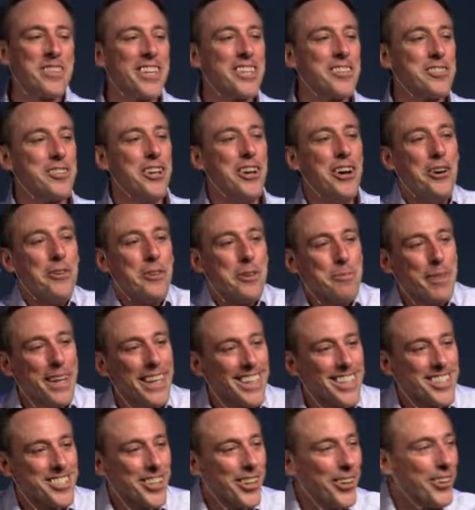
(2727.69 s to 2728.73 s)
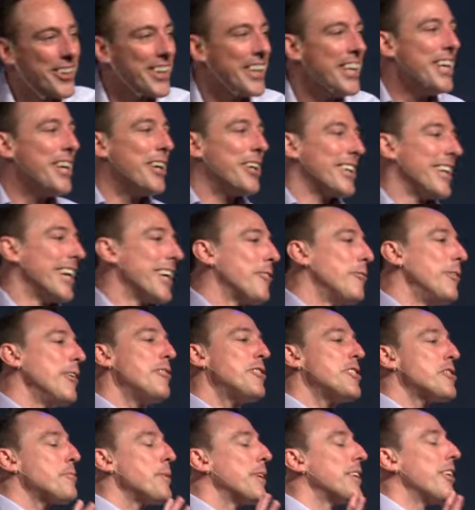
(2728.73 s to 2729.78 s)
So we made a joke. Like, we've
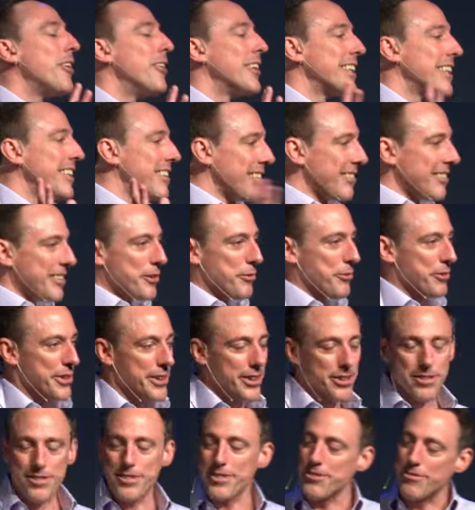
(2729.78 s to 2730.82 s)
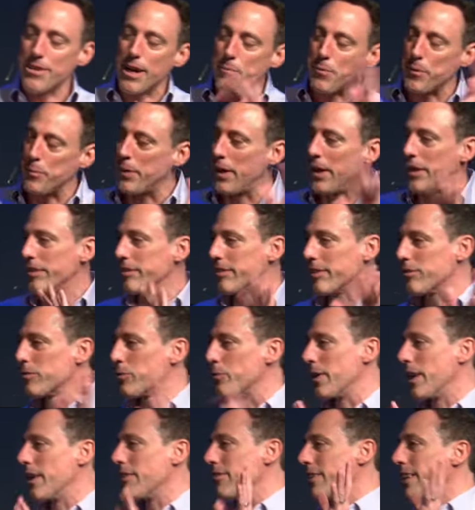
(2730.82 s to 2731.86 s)
just been going to Disney for years and drop the politics or
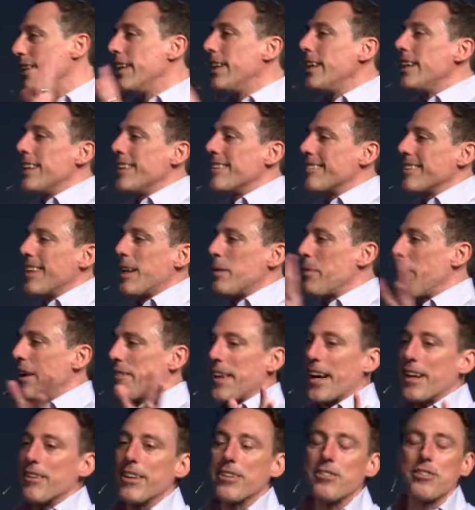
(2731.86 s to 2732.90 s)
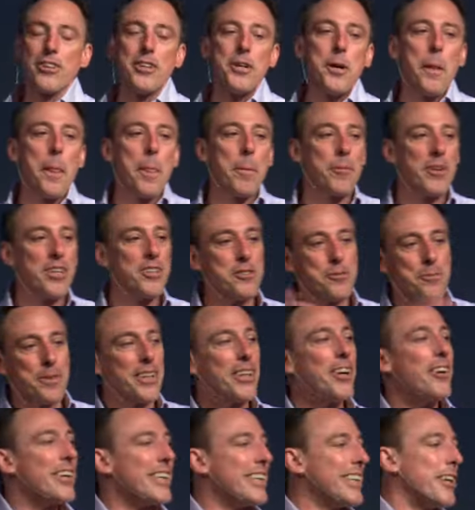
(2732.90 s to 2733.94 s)
whatever. It's not about that. Like, so we've just been
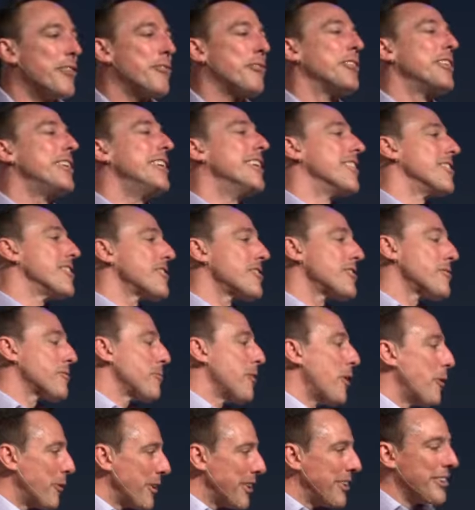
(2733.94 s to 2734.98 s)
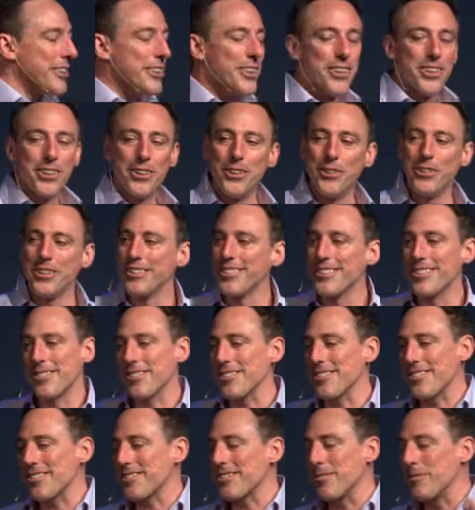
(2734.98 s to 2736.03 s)
going there for years. This is what we do. It's
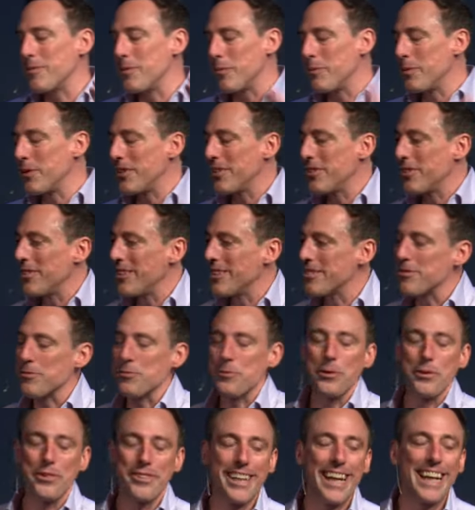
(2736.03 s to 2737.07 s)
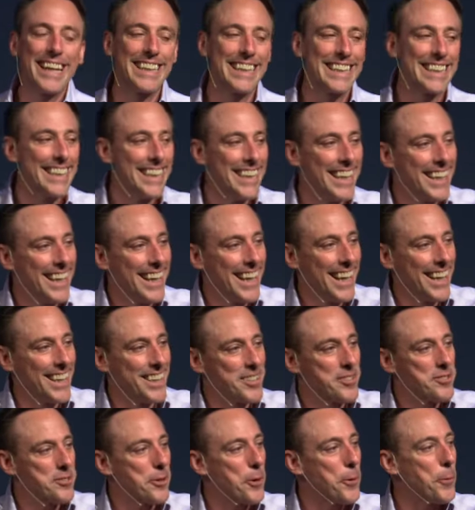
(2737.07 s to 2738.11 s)
just, we've been doing it since we were dating.
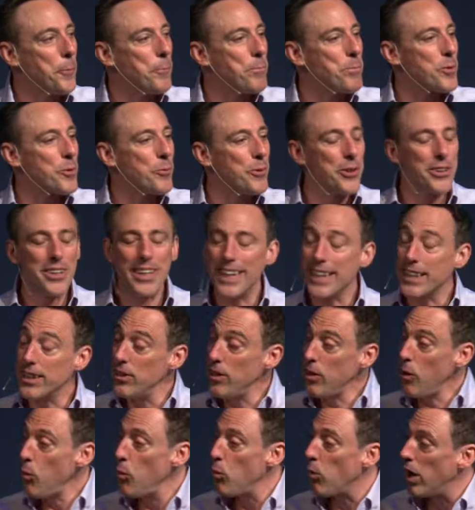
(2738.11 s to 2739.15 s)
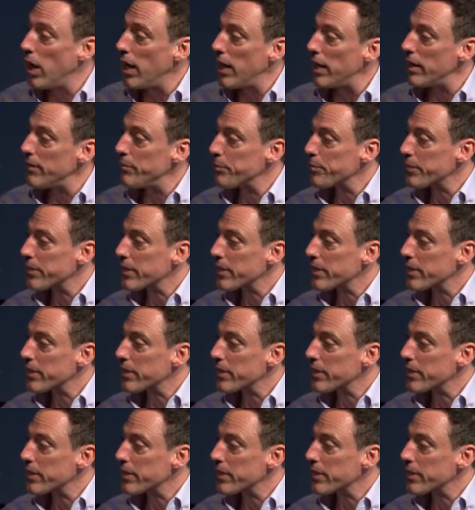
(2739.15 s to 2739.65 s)
And so we were like, you know what?